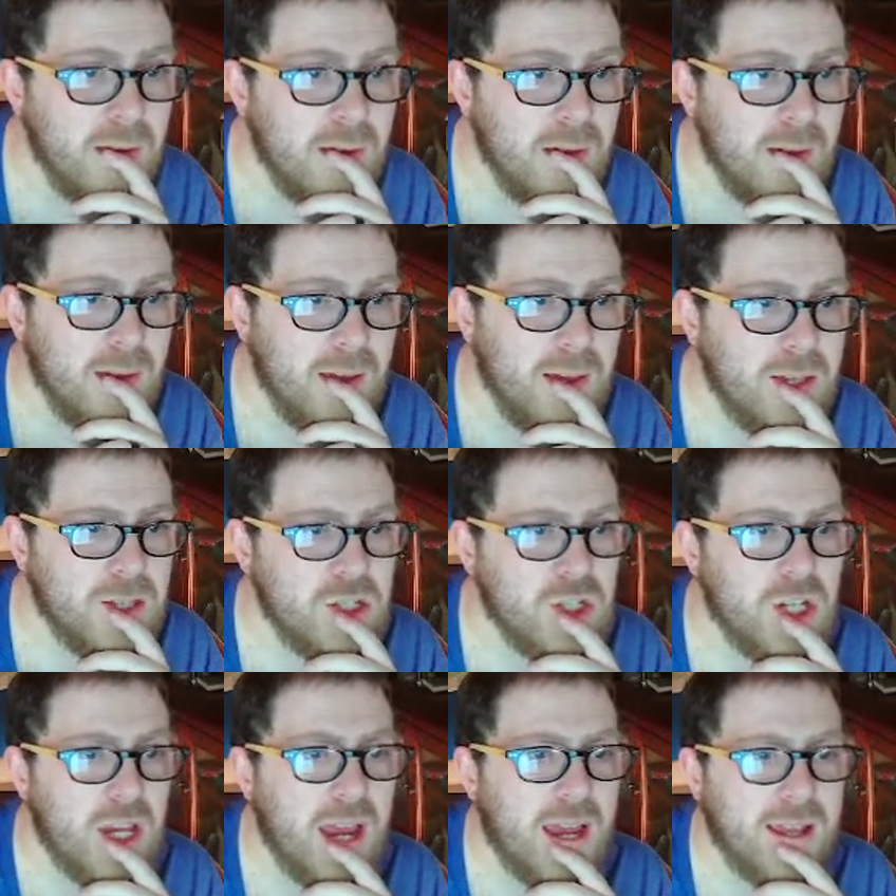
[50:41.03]
Is
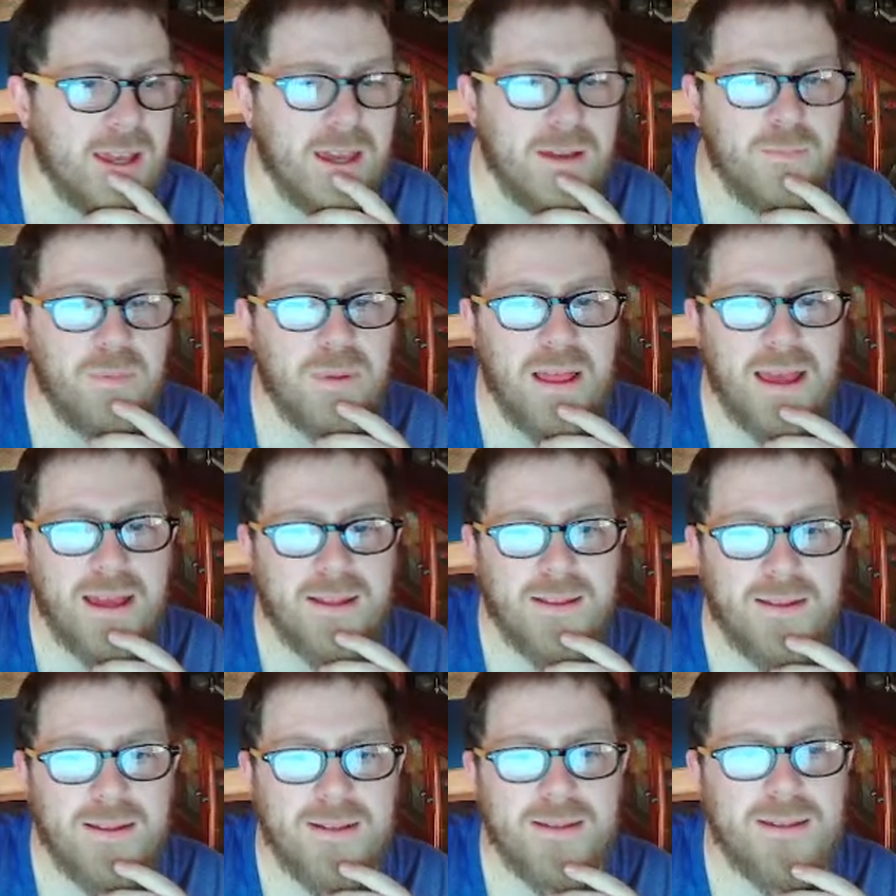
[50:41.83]
Jackie
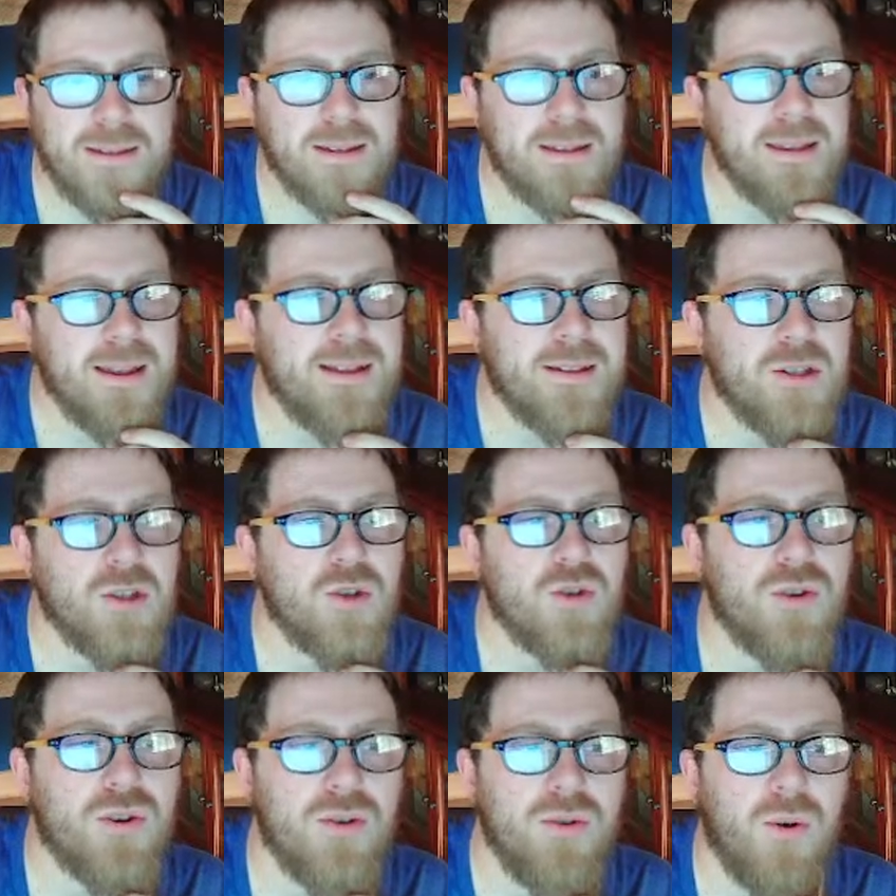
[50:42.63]
blacklisted? That's
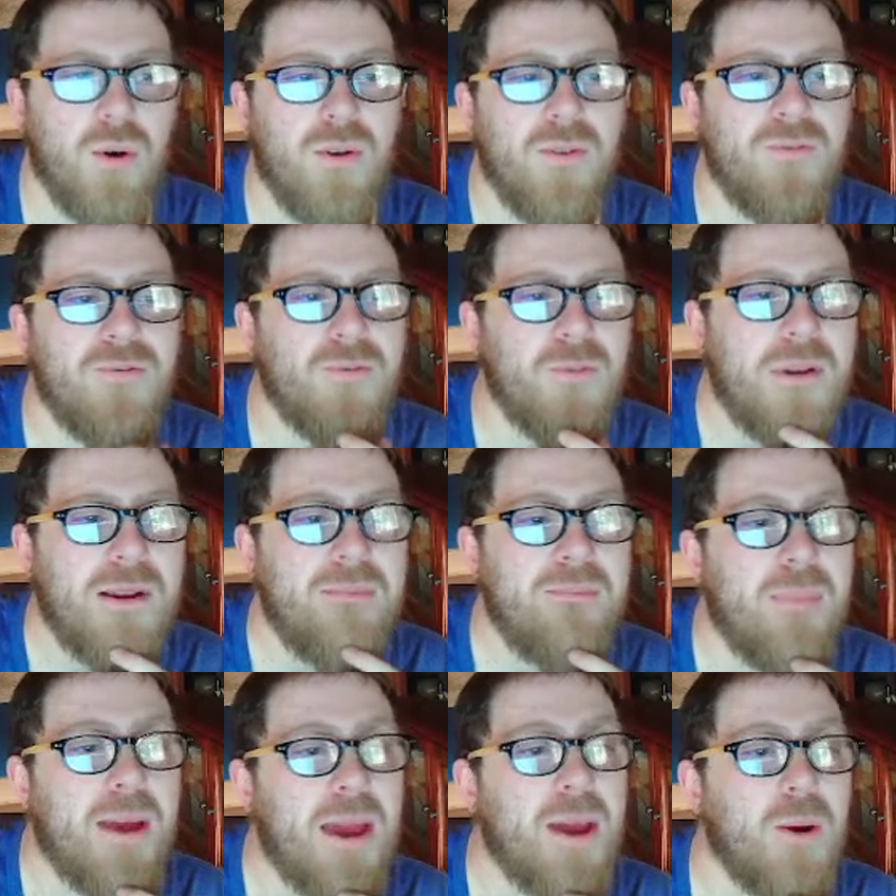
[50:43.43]
true. All 3
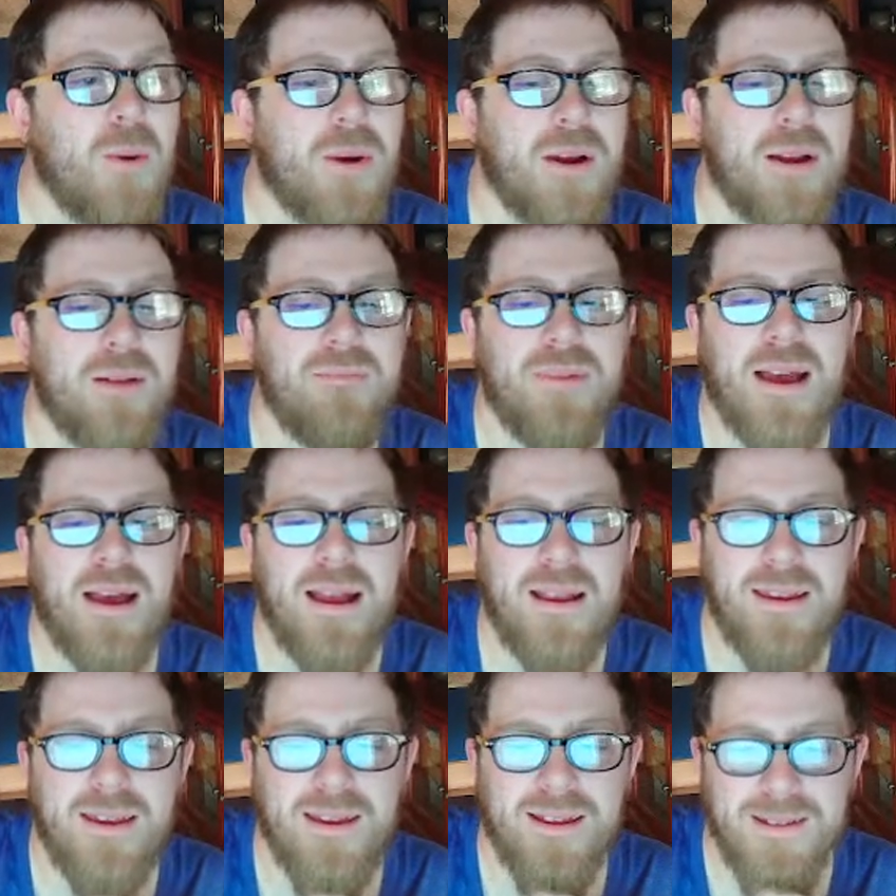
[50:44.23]
male
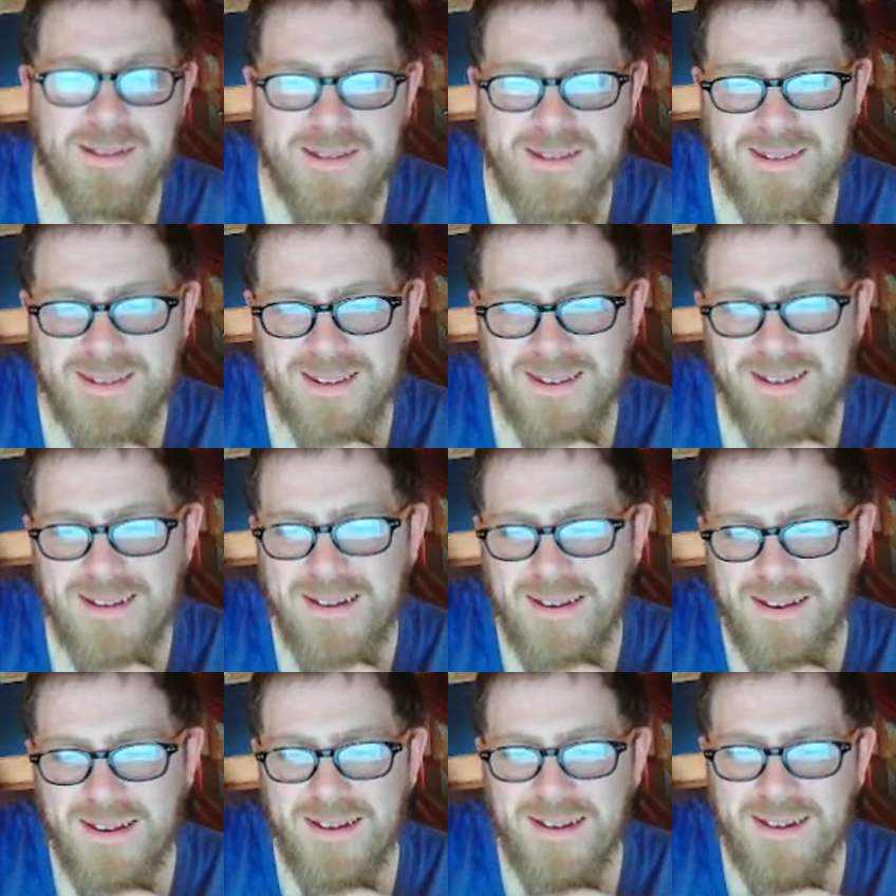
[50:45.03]
companions.
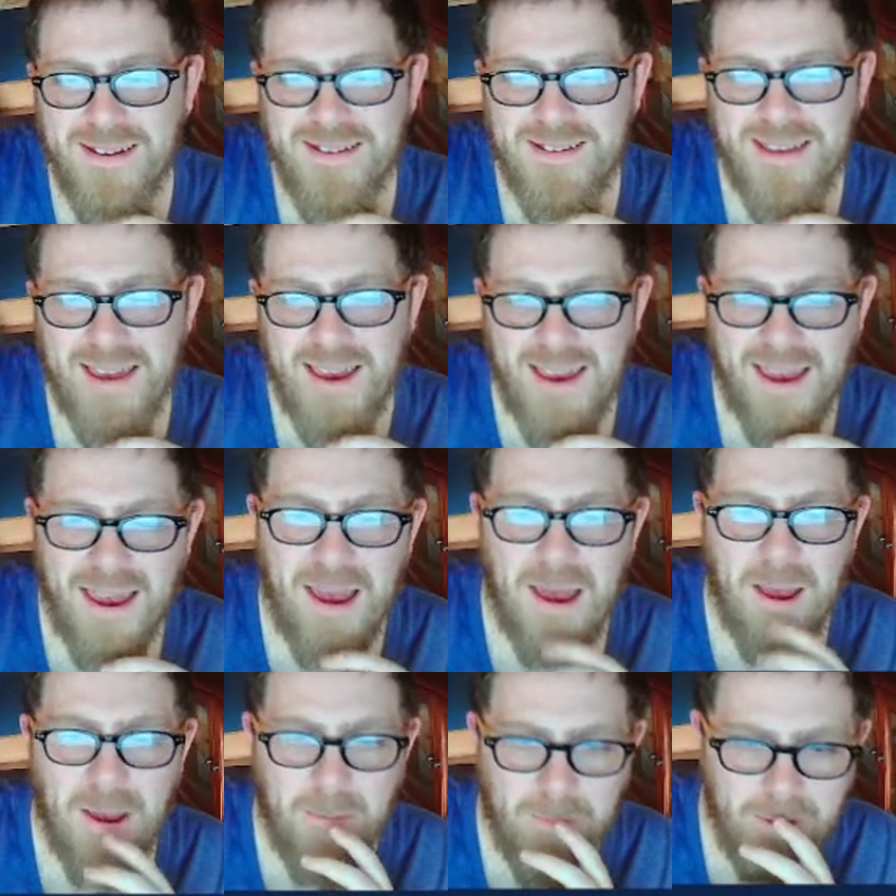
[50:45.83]

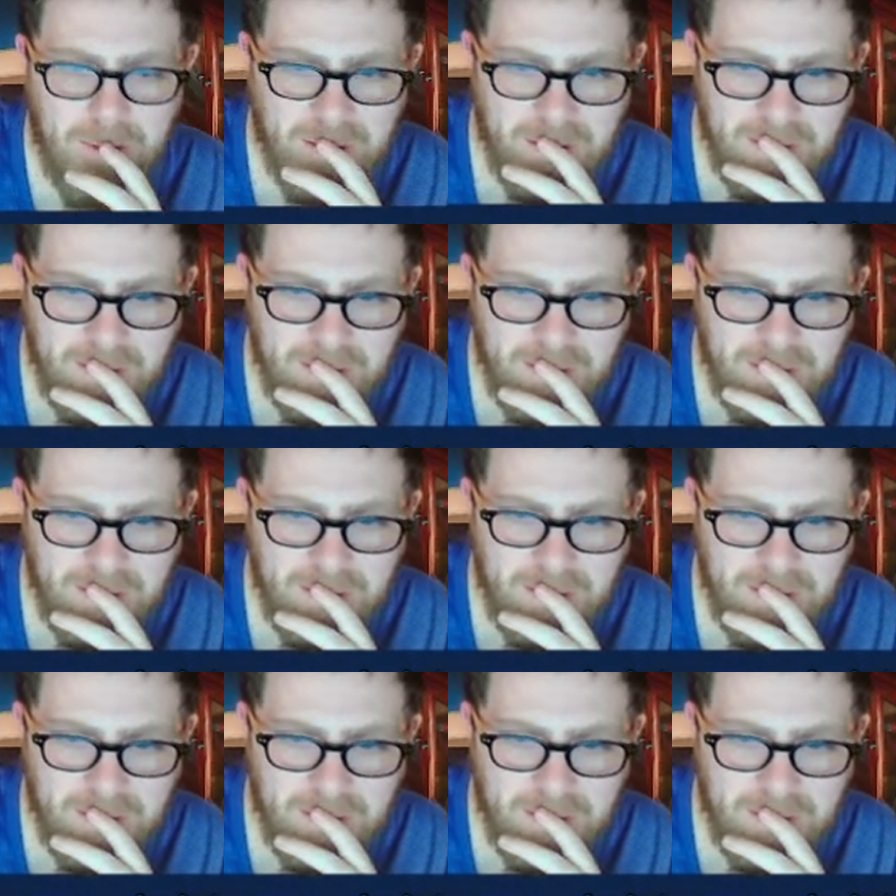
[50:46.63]
Damn.